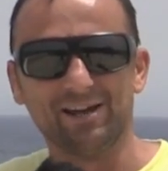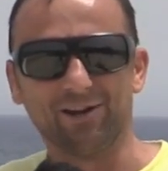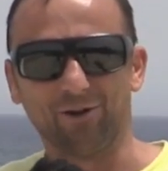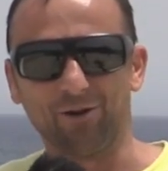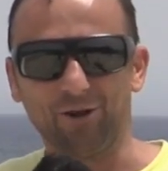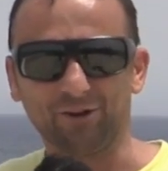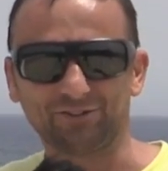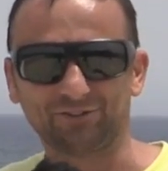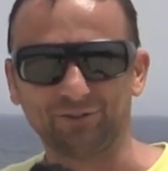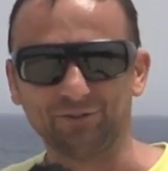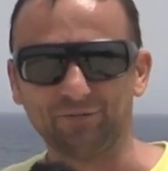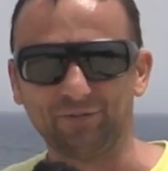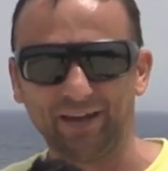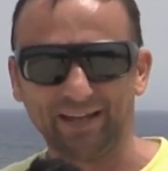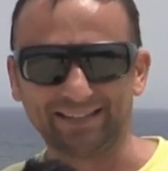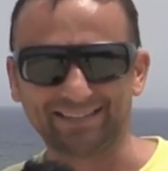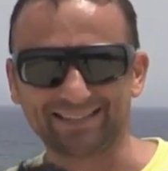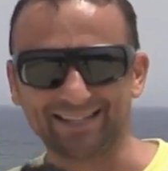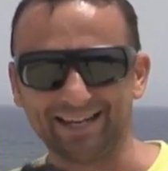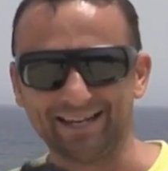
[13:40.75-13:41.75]
lost to
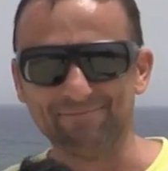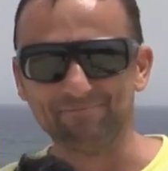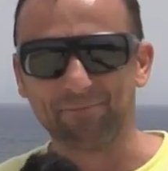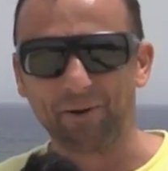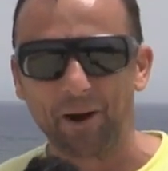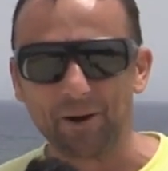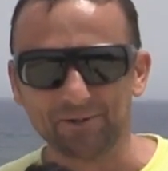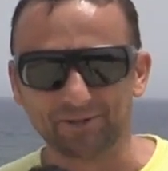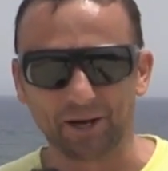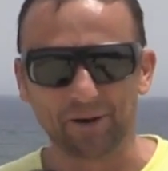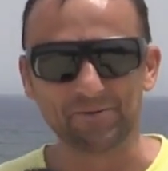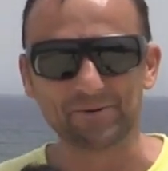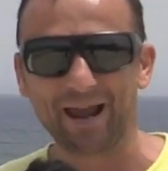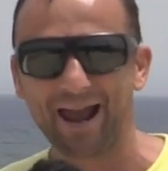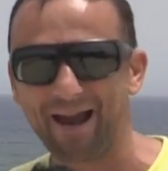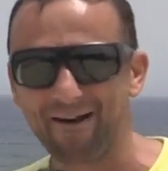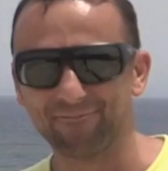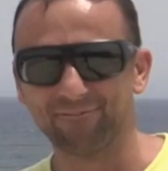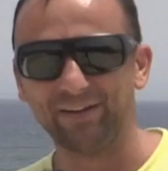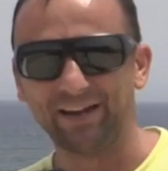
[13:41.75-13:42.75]
Victor in Pozo.
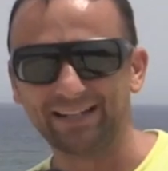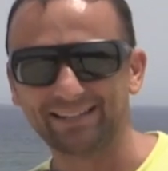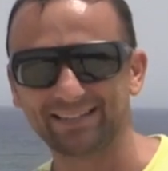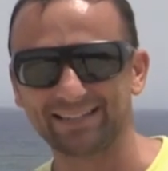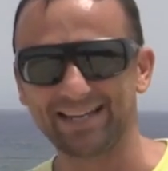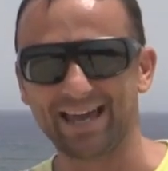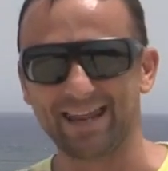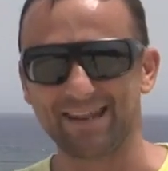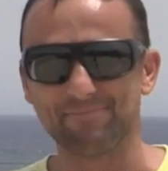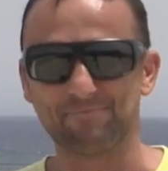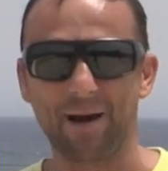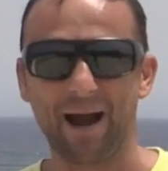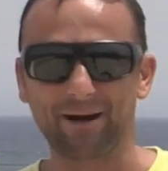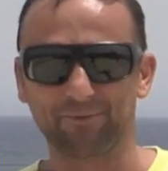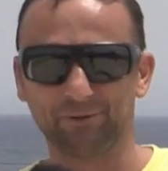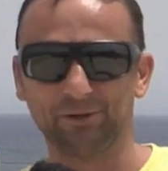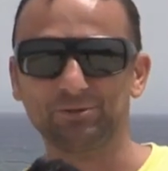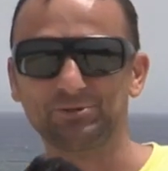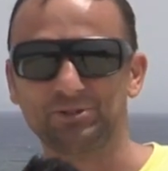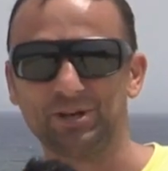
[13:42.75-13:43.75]
Can Victor get it back?
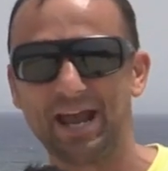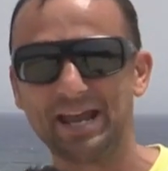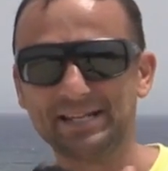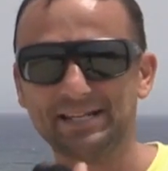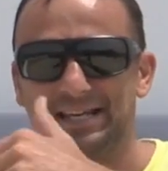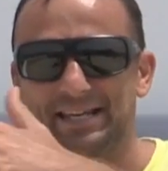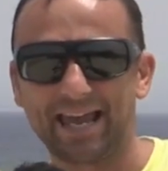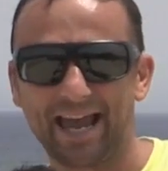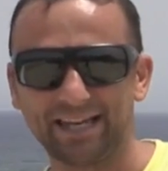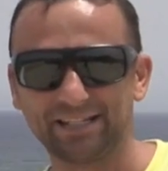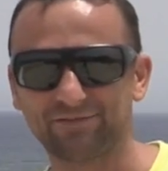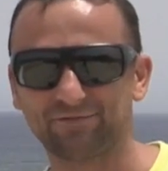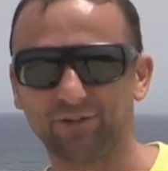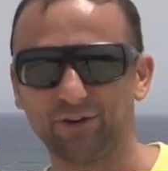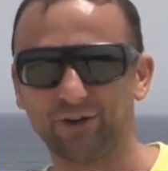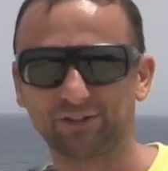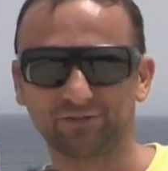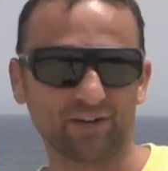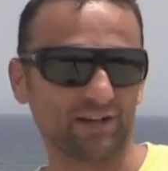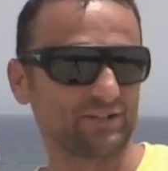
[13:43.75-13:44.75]
Will Jager get his
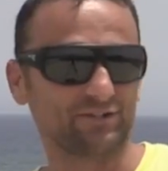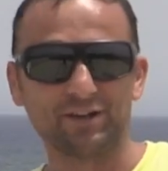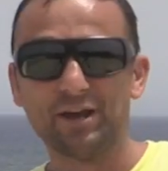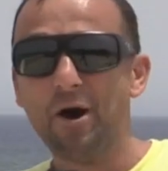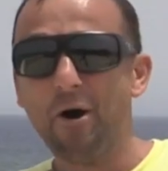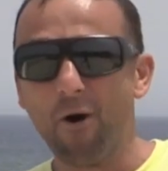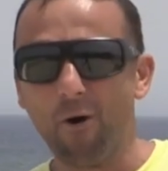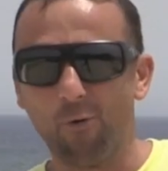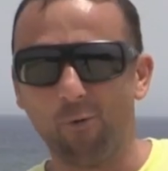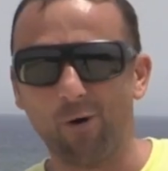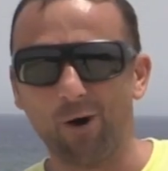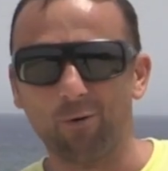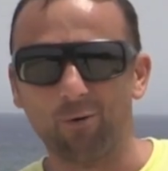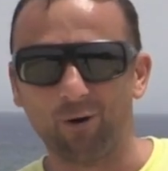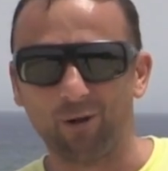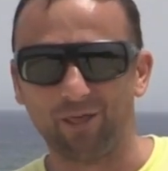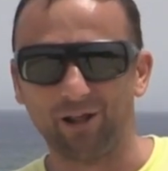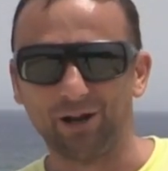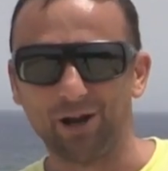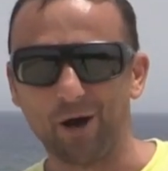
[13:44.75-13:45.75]
first victory? Or will one
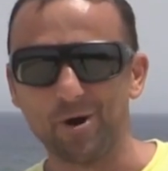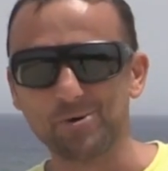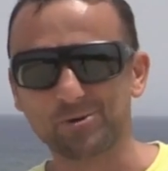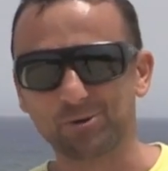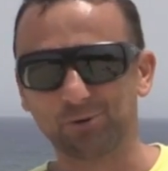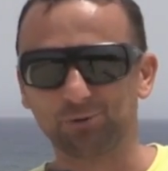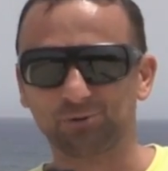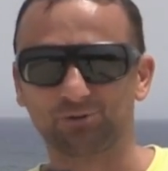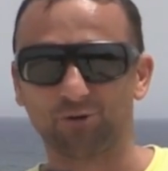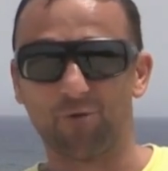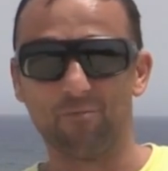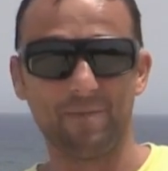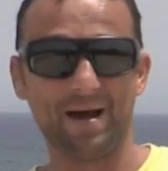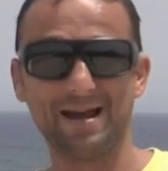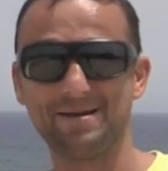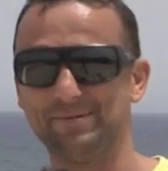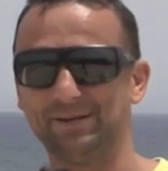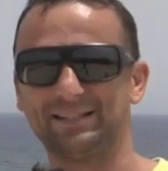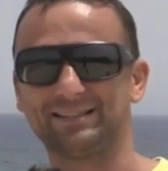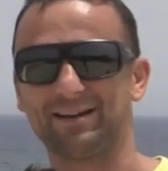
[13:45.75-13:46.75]
of the locals or
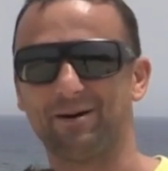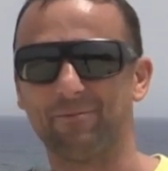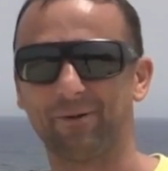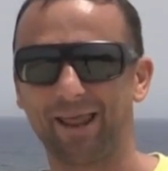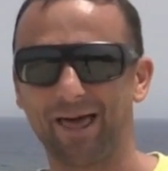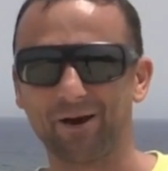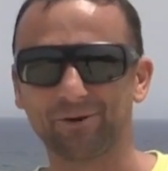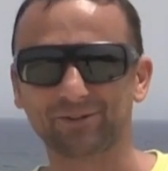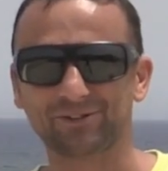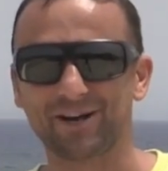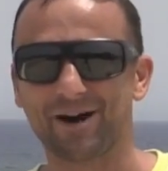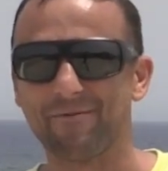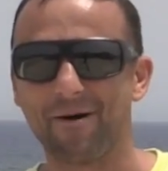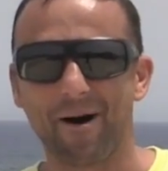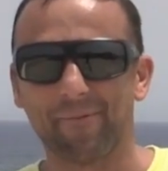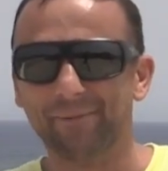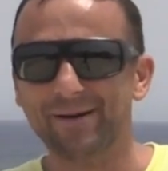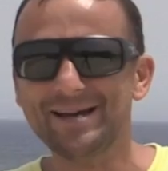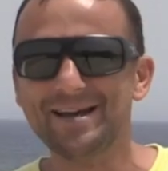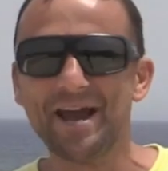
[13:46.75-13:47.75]
maybe someone else come
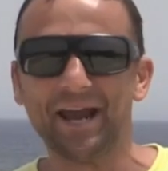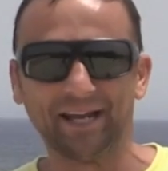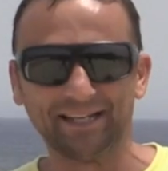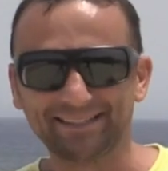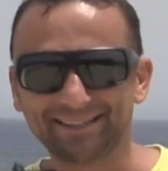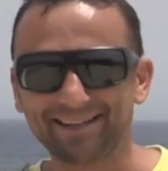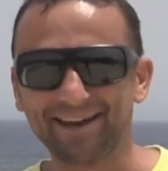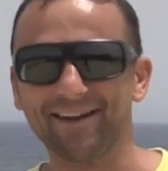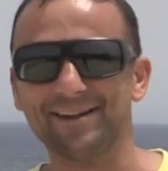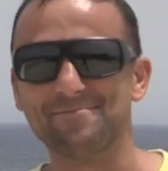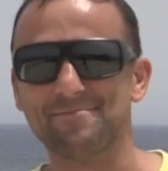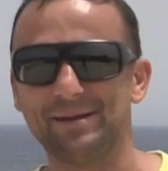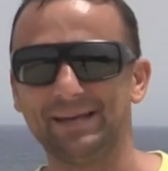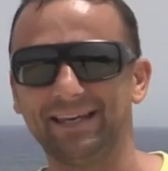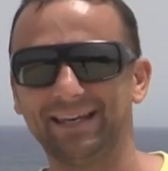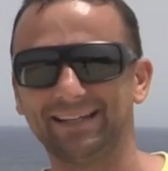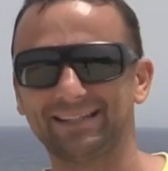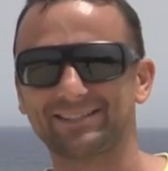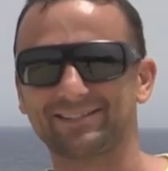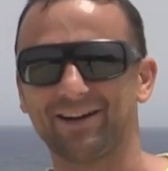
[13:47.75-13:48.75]
up? It's going to be
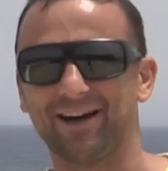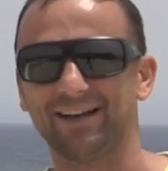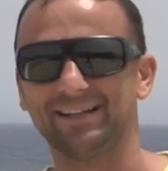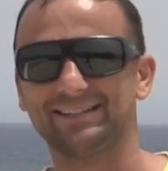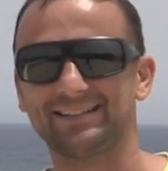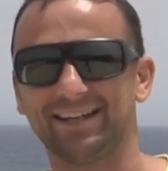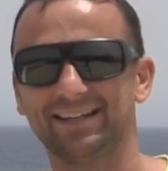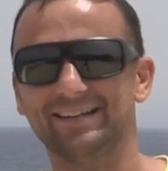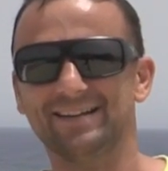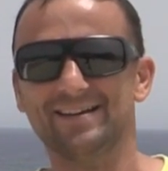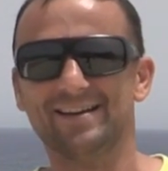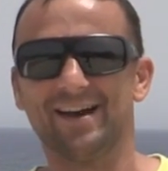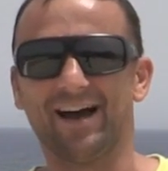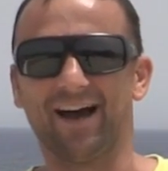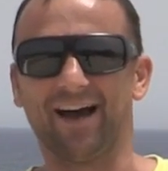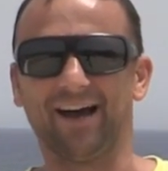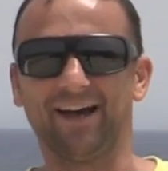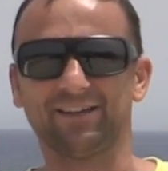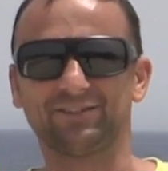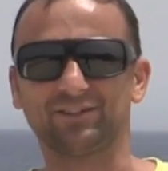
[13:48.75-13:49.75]
exciting.
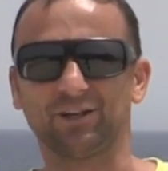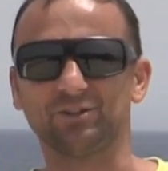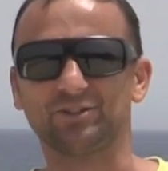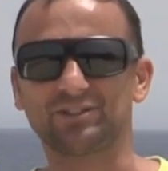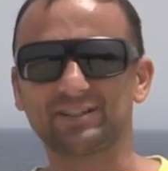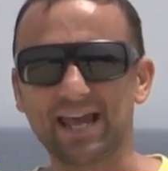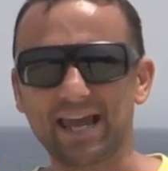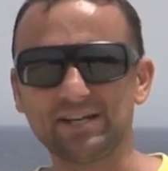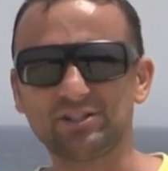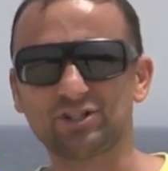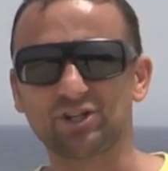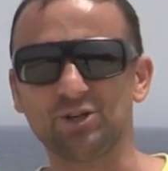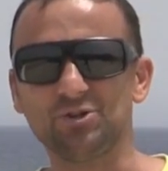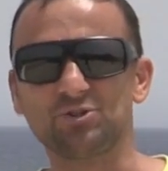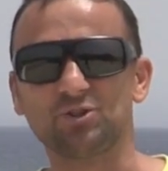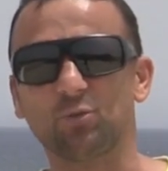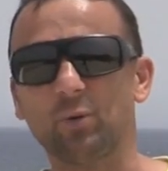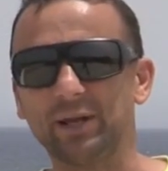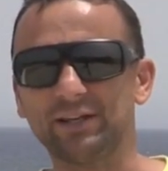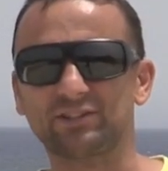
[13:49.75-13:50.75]
So stay tuned
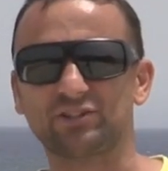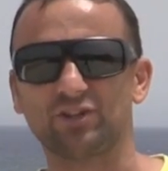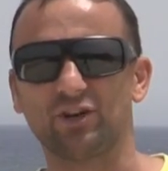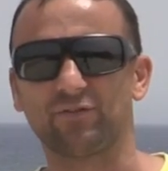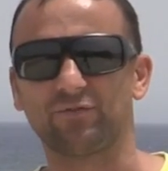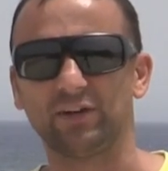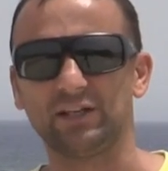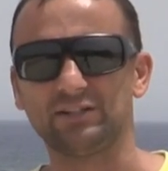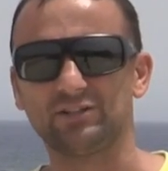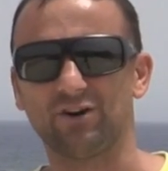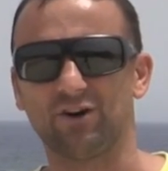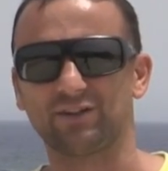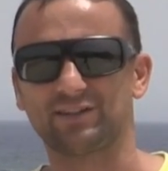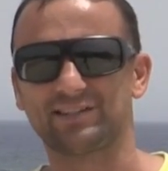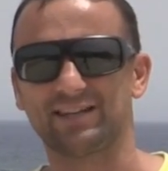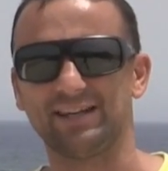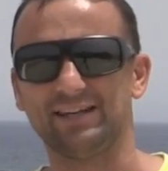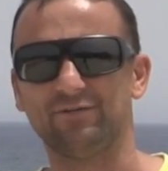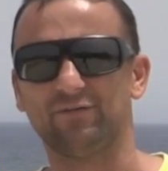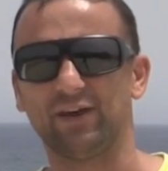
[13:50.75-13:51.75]
to
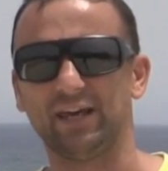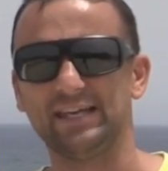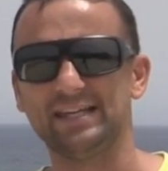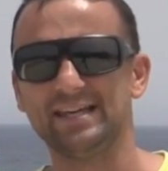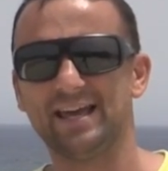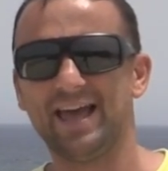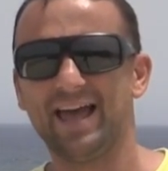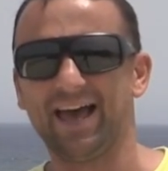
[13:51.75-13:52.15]
Windsurfing.TV.